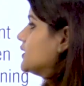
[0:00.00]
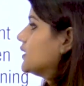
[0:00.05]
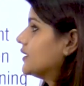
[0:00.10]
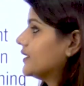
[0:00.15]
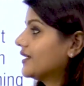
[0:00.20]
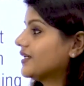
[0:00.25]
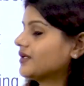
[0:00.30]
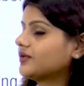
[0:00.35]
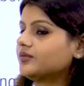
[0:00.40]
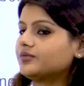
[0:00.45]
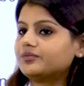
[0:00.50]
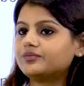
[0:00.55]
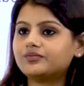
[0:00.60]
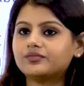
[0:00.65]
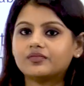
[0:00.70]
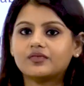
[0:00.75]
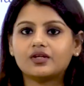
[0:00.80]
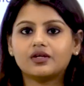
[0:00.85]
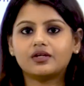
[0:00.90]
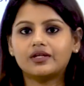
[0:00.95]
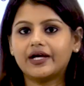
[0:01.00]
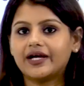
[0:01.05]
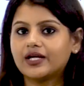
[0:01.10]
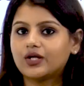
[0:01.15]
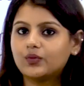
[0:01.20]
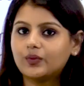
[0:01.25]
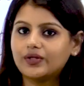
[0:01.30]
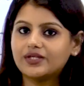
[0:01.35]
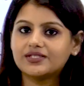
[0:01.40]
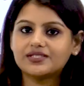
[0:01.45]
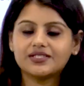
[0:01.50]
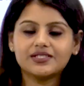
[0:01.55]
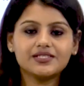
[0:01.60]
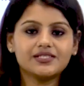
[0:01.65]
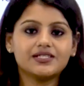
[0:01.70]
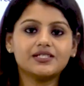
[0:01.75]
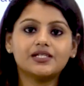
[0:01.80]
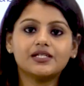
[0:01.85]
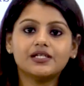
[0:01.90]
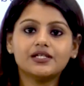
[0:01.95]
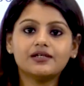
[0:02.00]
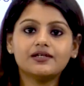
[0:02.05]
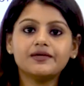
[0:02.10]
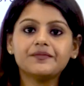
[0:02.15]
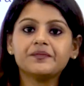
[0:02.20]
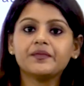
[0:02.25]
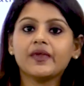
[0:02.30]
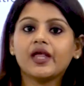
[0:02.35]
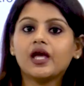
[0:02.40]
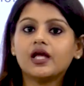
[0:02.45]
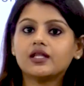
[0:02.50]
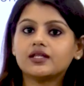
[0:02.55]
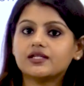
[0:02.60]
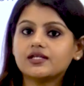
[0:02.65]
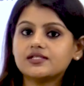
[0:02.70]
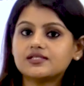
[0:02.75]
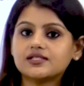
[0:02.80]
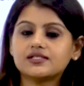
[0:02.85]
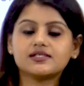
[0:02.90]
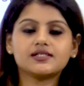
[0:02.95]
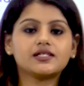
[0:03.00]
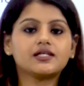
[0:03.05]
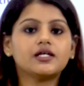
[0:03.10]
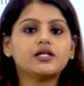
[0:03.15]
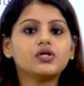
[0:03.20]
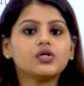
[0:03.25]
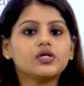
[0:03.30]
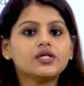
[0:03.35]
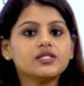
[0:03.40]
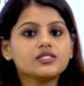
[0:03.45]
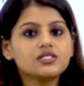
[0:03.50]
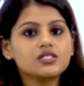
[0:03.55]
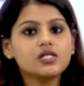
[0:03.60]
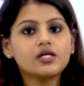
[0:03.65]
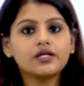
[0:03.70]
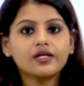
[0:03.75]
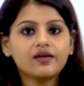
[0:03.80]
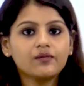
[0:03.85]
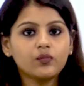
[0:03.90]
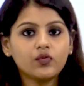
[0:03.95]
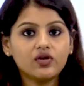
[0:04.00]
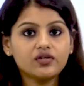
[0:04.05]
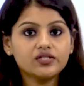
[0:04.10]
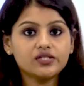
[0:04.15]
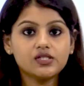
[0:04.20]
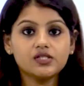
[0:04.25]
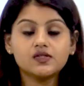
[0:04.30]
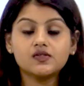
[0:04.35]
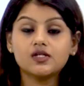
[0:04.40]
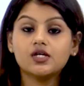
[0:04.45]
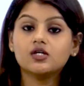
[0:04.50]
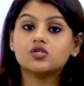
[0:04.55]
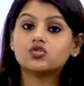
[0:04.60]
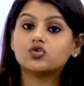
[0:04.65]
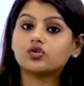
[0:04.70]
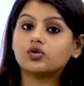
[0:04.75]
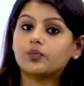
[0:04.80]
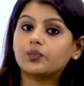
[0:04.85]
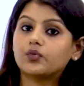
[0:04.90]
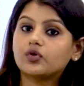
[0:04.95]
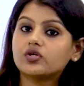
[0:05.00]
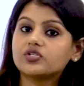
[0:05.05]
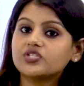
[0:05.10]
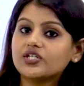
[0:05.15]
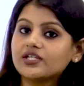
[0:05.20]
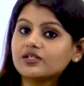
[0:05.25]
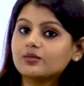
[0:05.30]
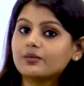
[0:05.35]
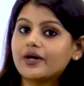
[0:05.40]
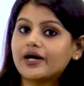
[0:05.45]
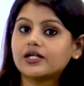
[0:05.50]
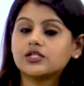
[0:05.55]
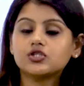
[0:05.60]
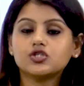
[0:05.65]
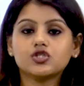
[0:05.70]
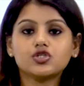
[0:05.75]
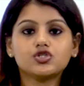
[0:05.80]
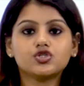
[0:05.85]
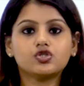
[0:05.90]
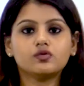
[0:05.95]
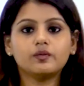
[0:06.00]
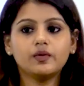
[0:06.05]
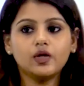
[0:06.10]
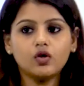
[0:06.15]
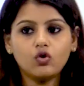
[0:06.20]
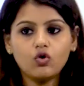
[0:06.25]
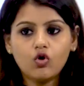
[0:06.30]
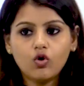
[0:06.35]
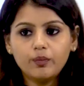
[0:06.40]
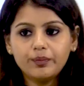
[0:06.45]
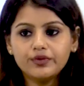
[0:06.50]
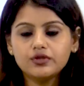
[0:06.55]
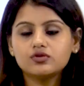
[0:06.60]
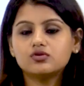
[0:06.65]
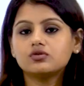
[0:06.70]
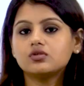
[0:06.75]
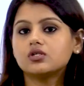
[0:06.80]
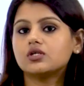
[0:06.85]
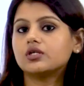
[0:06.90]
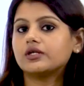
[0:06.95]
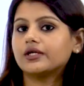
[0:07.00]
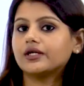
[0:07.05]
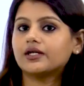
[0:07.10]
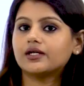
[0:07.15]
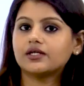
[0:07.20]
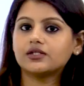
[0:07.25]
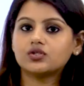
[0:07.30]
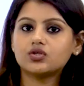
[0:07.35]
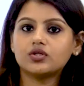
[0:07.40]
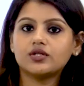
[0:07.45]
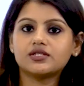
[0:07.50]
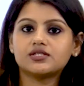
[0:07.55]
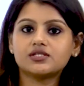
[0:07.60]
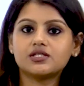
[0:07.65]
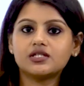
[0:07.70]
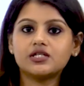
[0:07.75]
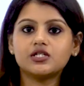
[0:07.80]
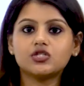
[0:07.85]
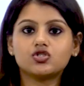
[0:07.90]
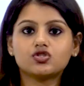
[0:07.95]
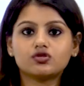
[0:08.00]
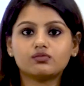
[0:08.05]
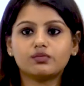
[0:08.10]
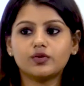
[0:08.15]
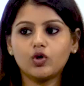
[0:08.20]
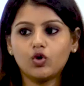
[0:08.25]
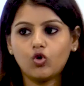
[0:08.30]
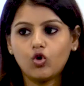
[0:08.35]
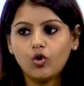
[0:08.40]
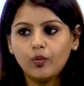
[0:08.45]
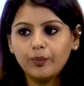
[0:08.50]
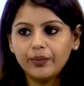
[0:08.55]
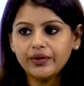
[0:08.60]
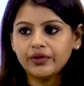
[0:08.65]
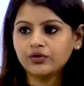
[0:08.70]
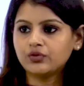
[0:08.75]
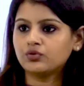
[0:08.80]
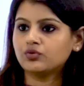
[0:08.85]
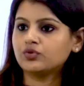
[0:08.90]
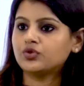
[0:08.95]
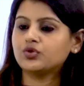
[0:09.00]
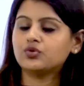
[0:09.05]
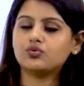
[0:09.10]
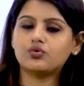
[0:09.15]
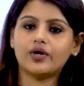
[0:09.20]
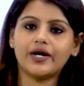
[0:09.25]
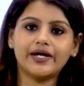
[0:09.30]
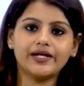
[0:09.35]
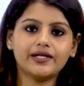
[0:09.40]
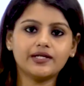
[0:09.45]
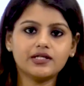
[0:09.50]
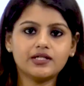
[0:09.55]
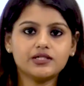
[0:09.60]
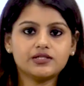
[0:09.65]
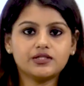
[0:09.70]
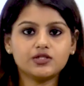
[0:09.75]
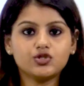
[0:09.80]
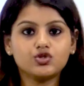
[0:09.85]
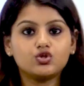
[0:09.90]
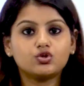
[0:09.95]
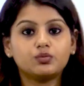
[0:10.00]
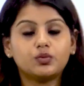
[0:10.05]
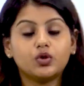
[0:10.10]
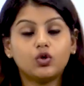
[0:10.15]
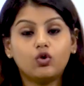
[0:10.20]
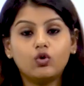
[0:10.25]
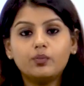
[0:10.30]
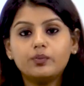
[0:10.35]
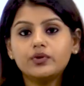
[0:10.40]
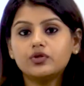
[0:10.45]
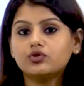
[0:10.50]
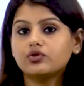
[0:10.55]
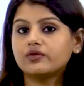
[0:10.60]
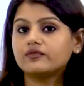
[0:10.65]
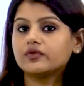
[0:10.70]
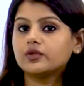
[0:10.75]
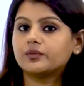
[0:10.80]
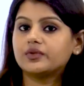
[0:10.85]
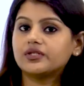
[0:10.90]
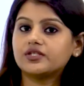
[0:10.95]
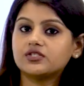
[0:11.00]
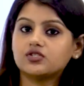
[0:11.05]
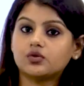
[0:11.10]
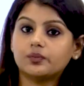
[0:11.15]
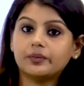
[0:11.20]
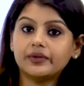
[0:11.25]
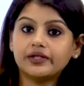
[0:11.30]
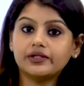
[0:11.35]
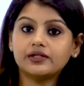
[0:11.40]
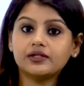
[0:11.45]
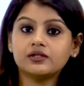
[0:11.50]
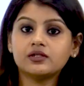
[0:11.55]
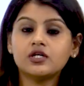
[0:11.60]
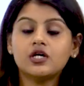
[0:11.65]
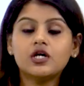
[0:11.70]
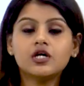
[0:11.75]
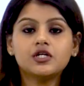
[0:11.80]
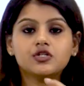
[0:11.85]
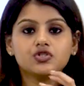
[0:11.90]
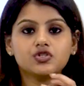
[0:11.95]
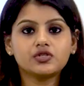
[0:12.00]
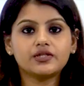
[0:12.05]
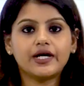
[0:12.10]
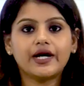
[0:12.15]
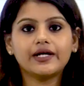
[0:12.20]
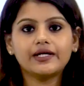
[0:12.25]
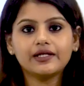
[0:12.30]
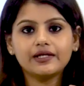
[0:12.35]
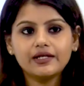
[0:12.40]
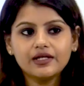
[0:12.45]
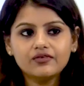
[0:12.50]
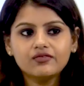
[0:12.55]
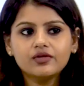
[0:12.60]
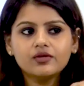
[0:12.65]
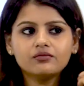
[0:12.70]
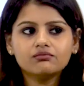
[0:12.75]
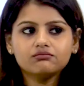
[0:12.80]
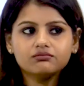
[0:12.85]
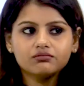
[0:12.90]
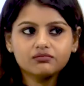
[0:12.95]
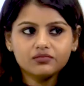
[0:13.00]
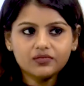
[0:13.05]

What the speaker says: learning. Like we discussed earlier, this is a continuous learning process. So the project manager should be open to learning continuously. He should be open to new ideas. He should be open to everybody's opinion, so that even